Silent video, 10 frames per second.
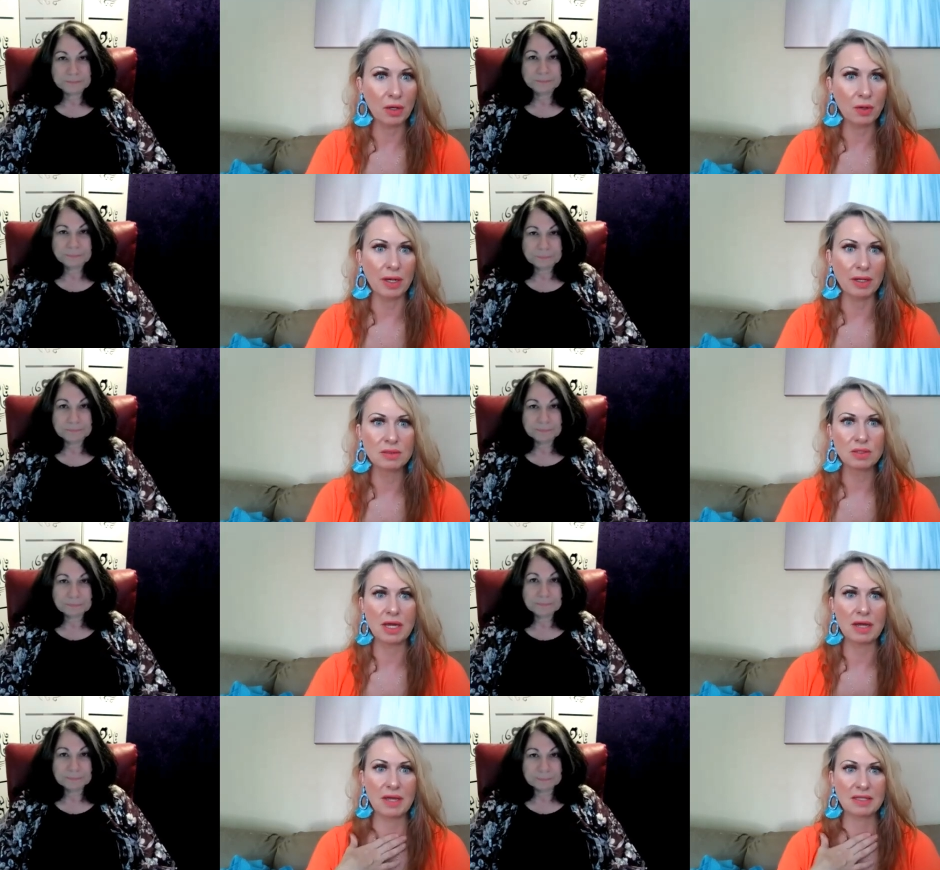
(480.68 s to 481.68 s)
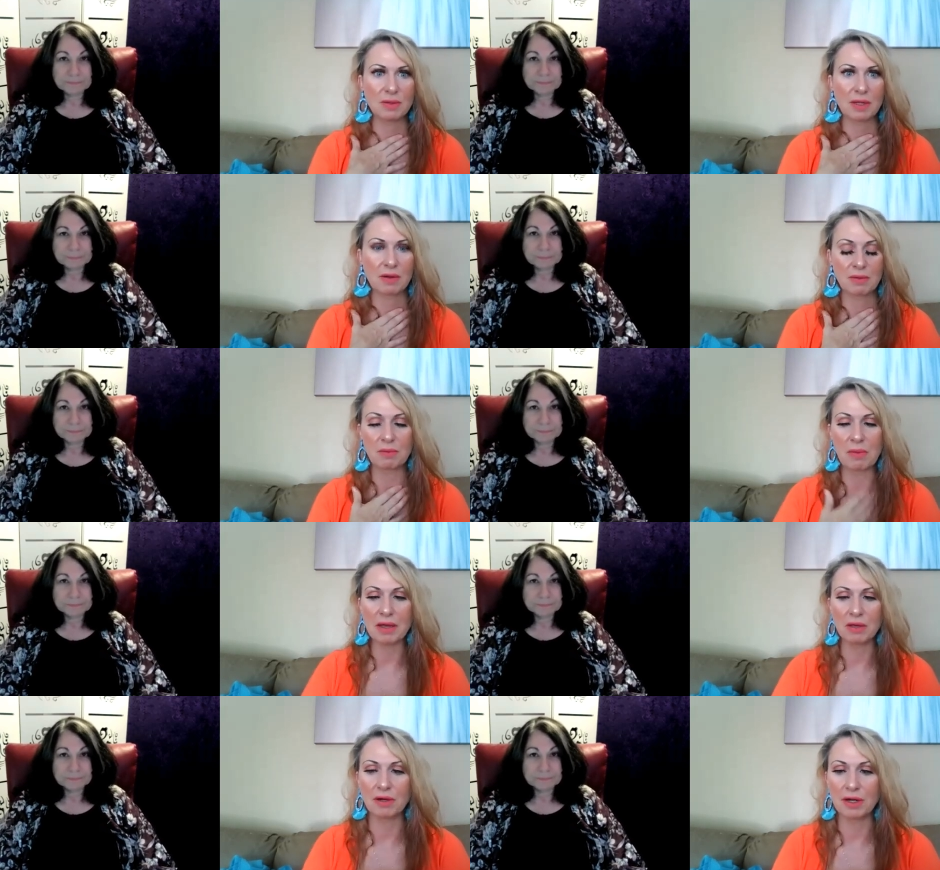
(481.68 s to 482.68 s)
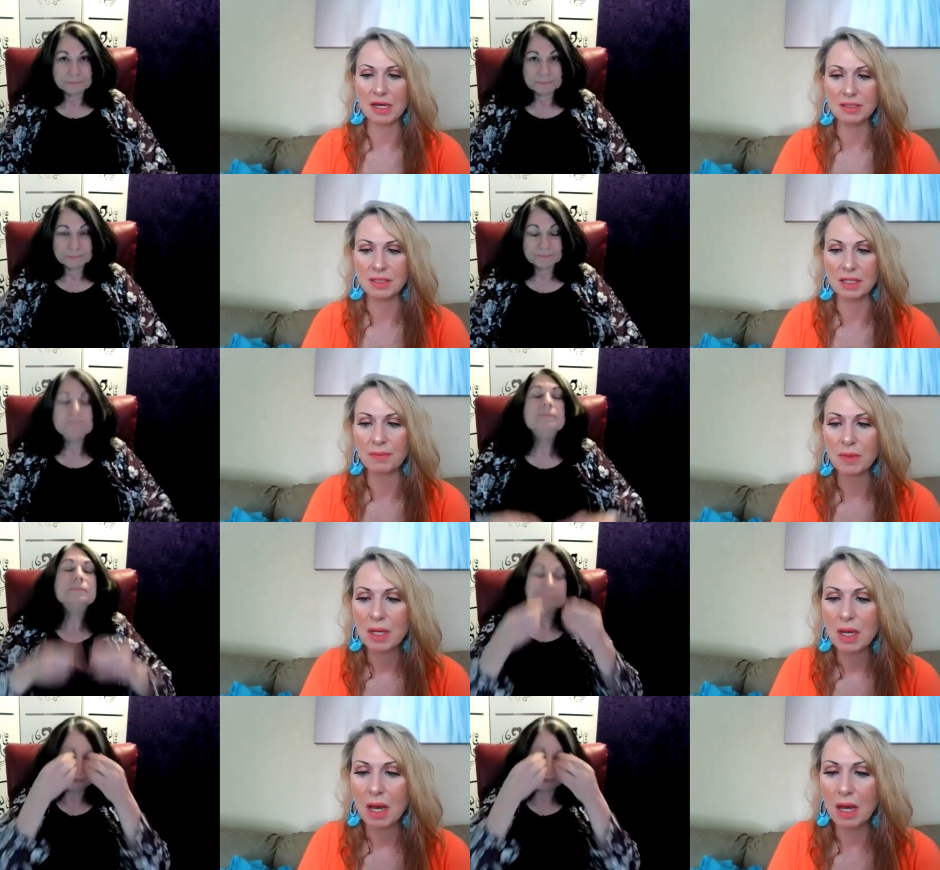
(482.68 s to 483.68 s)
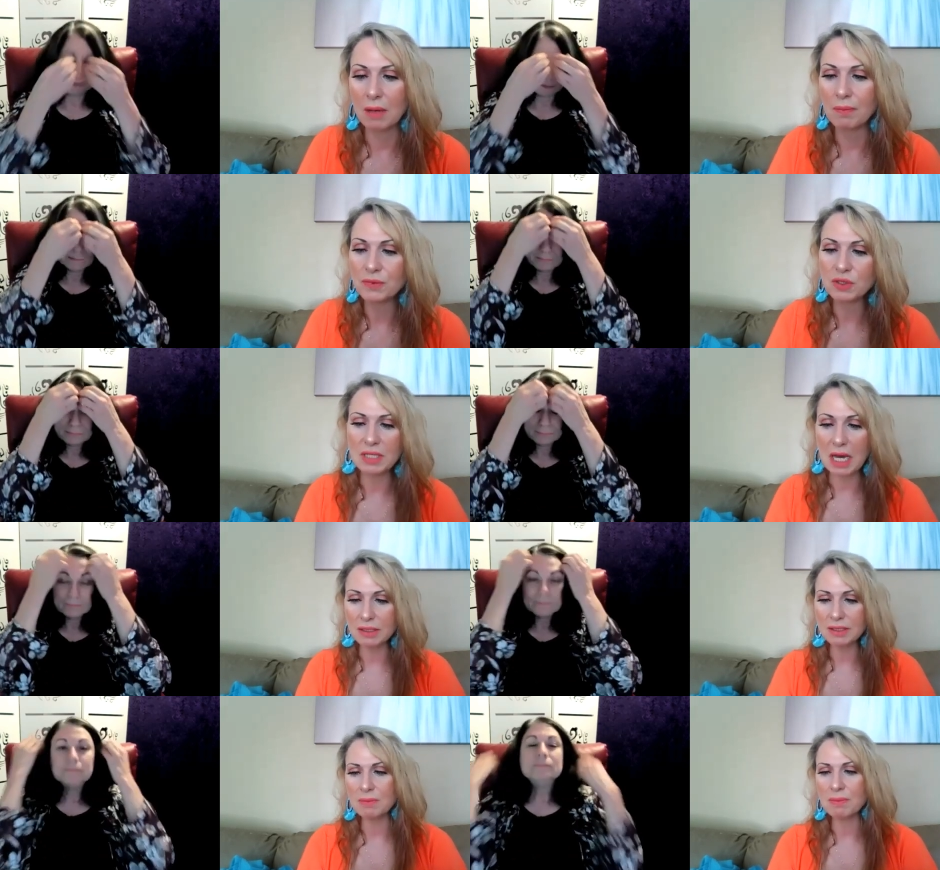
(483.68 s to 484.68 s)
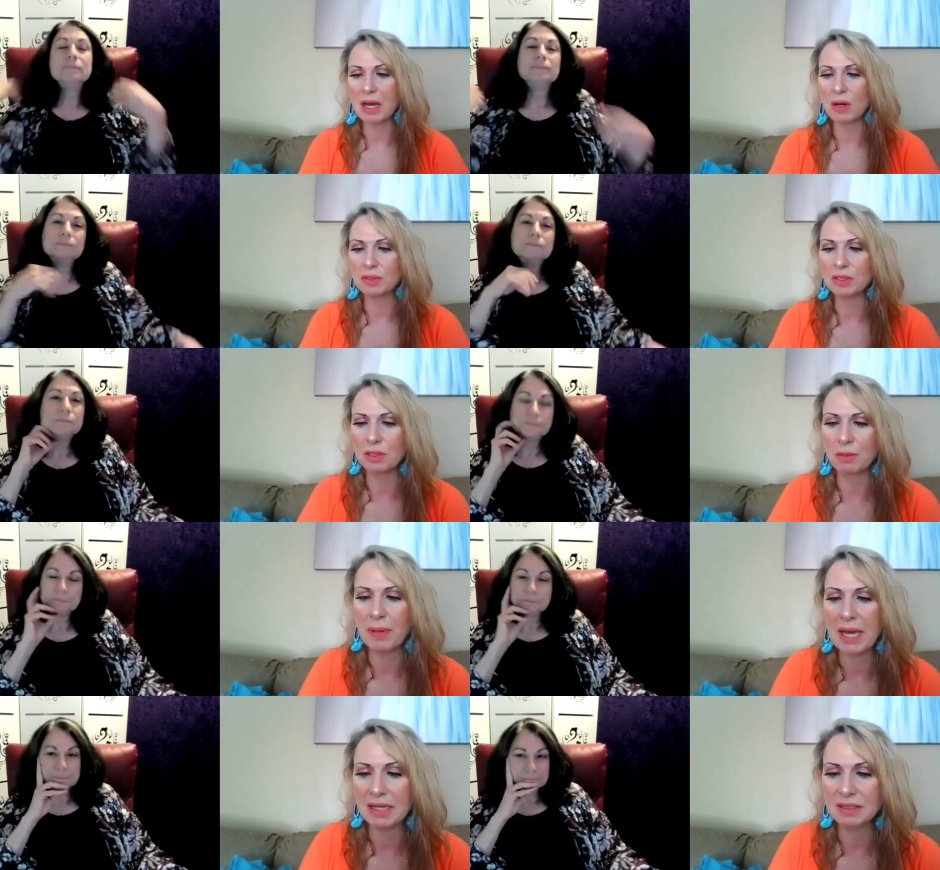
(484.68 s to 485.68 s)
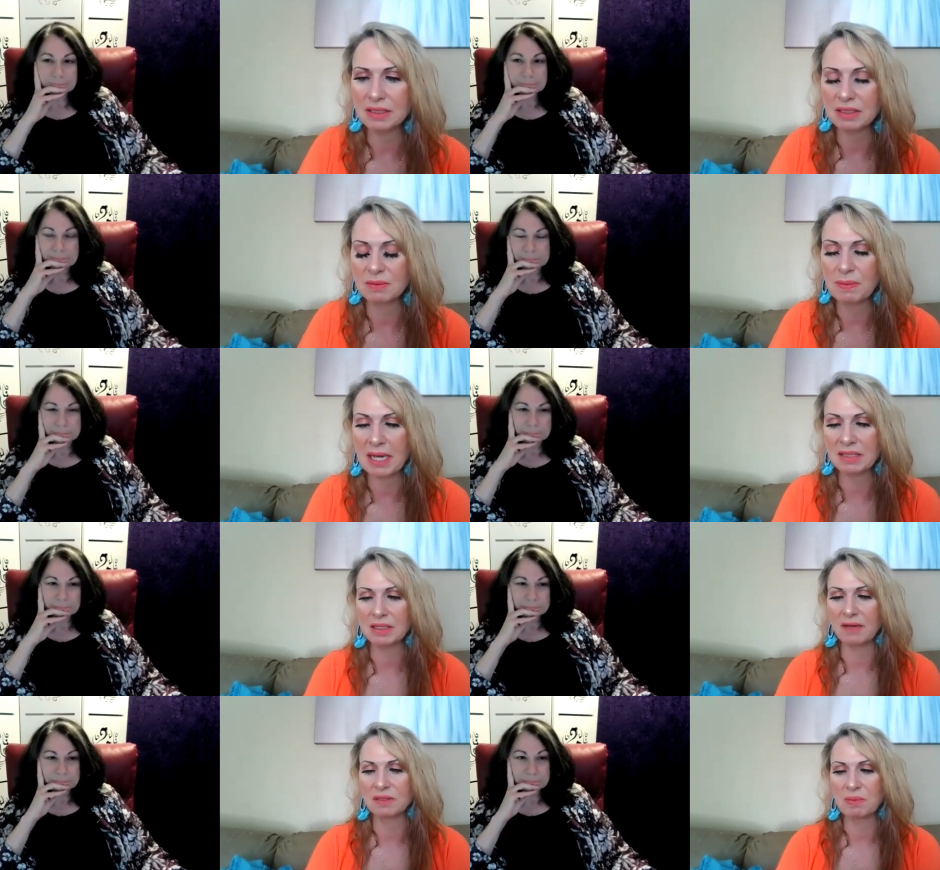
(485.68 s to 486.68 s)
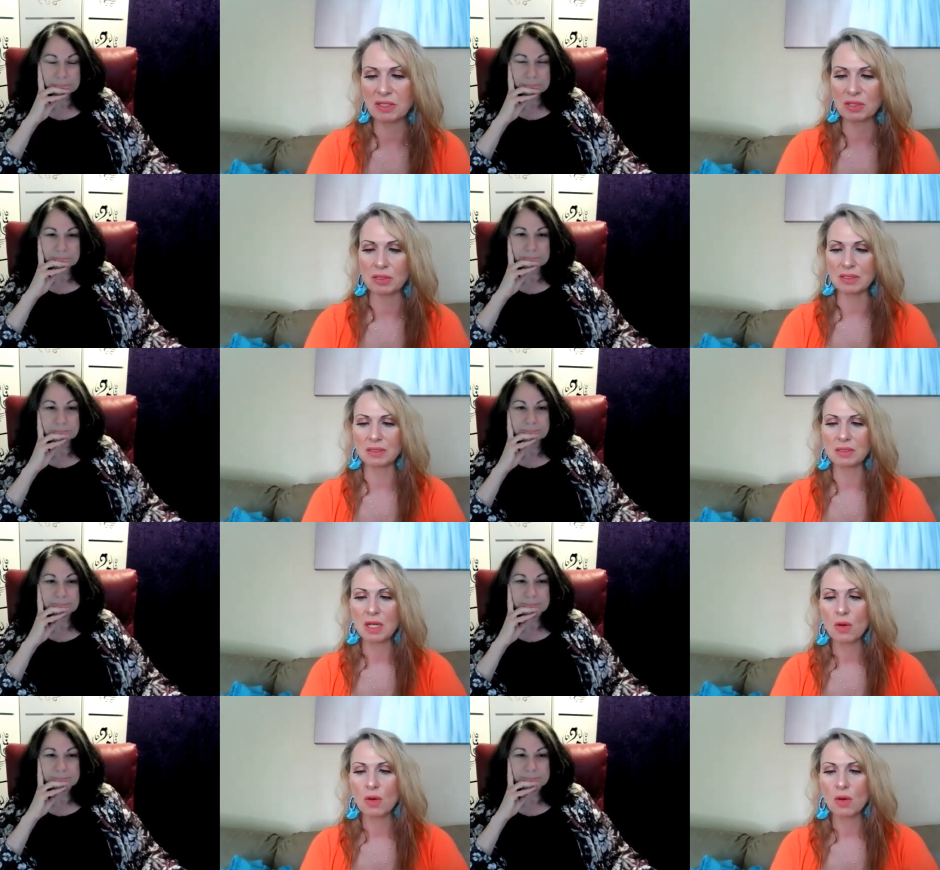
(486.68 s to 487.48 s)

Speaker 1: agree. And so that that's like my curiosity. Um, mm-hmm. so tell us about the past as a past life specialist.